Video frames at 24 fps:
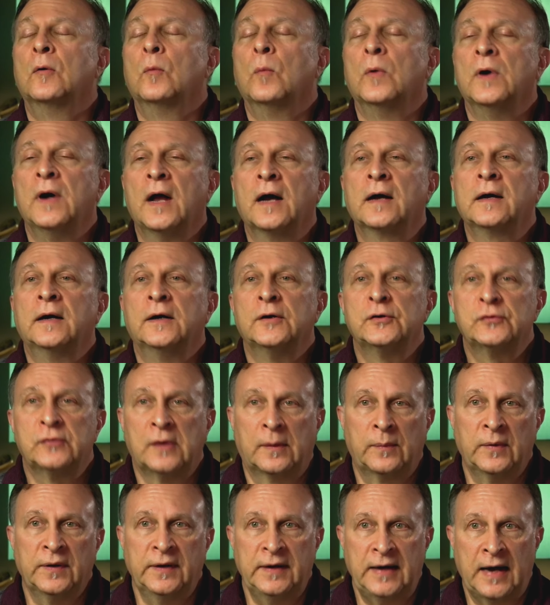we're not going to
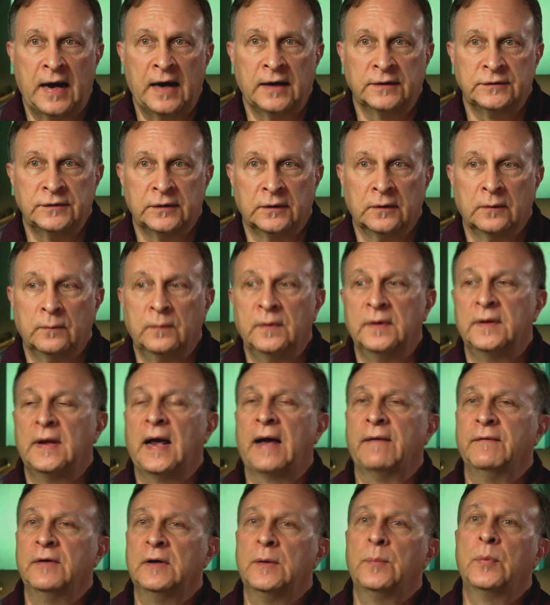trouble the actor with
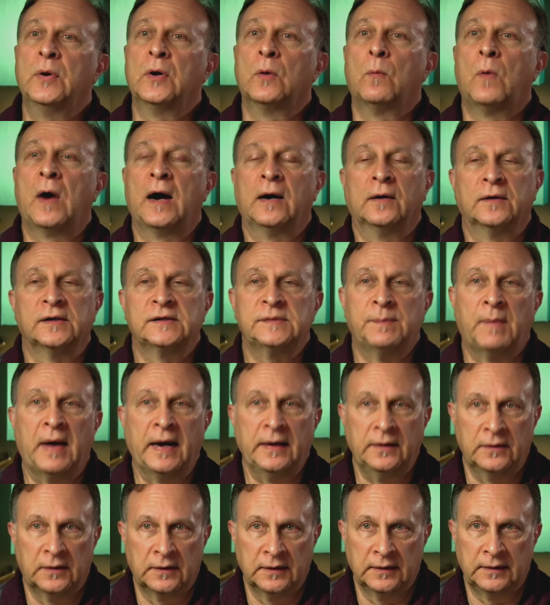having to put a wireless
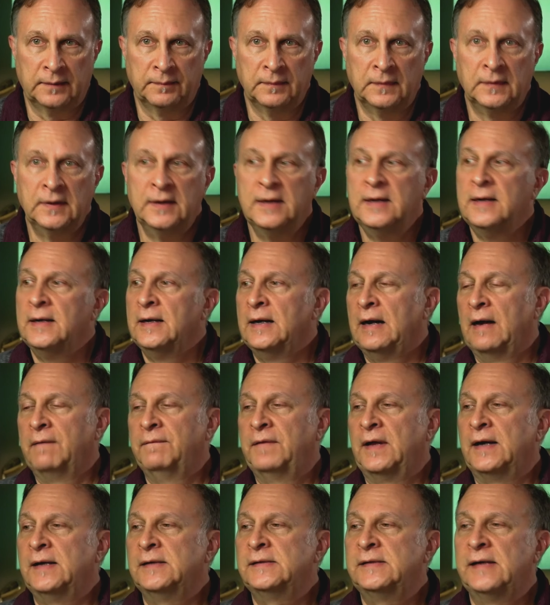mic on them.
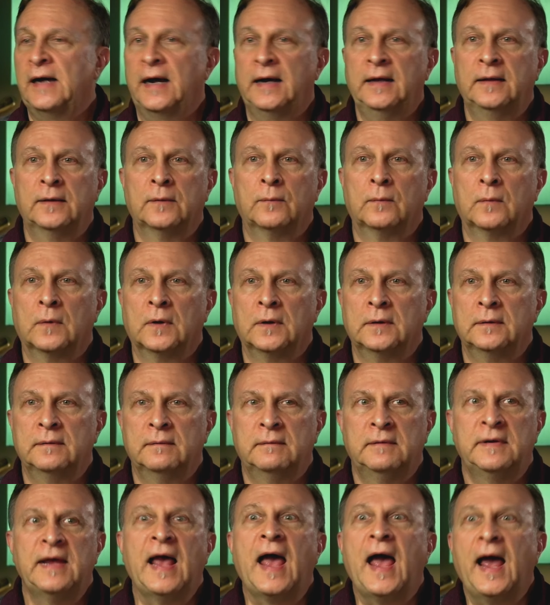If they say the word
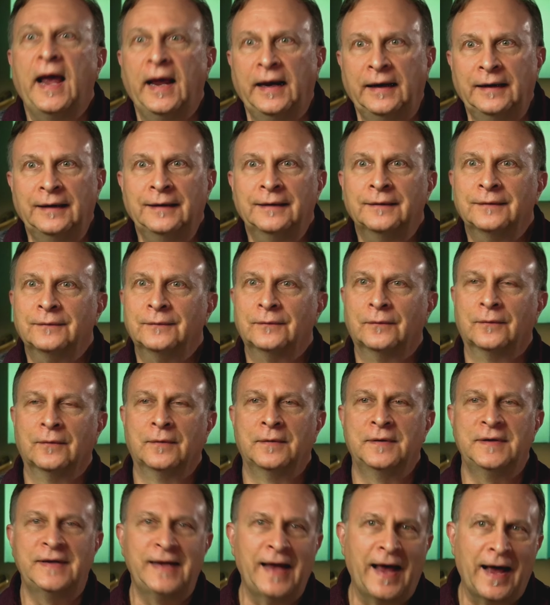yay
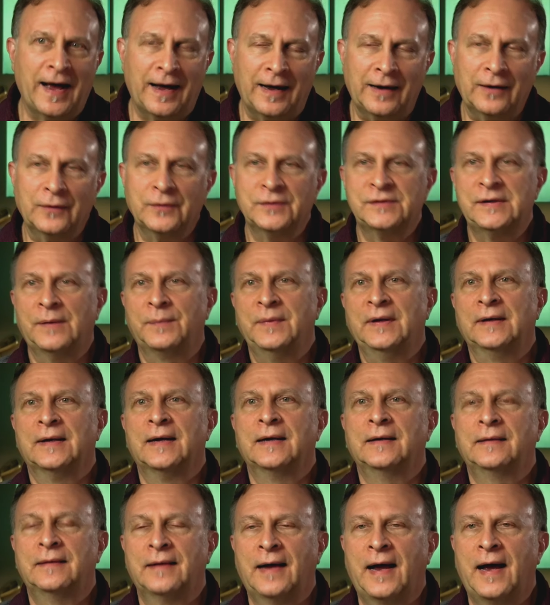or yeah or something
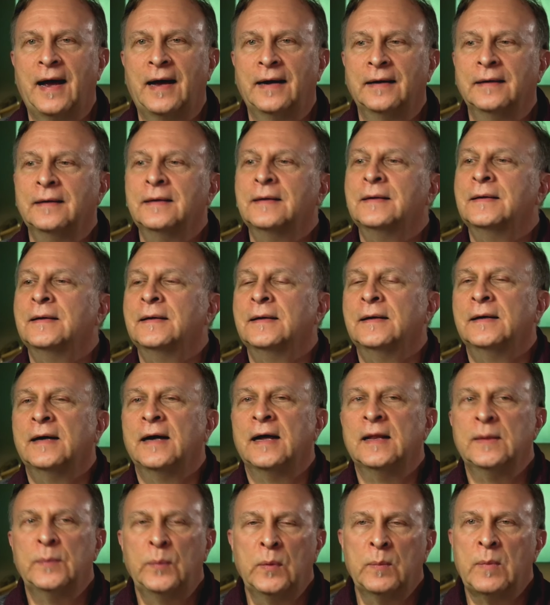like that,
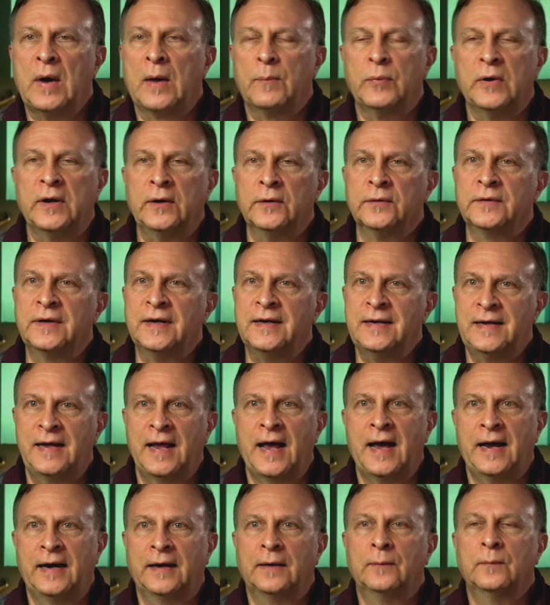and the boom operator can
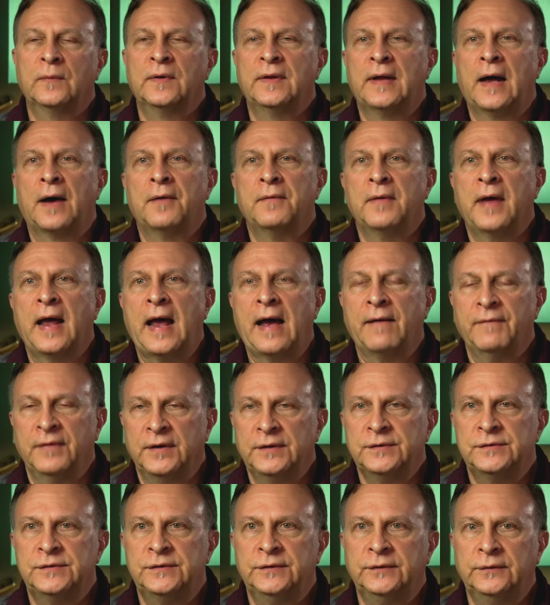get it without
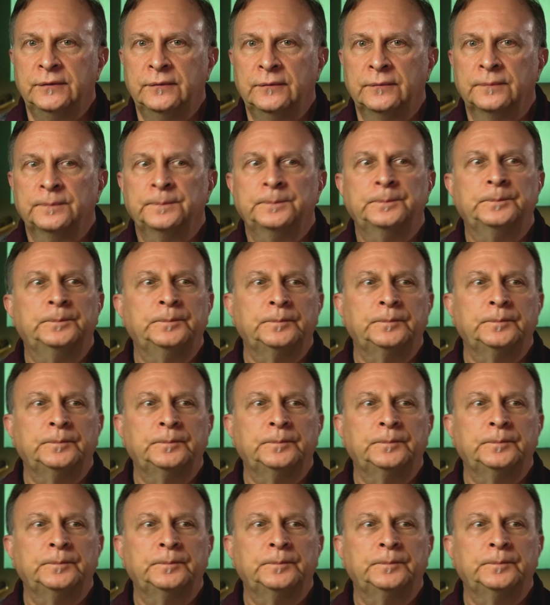having to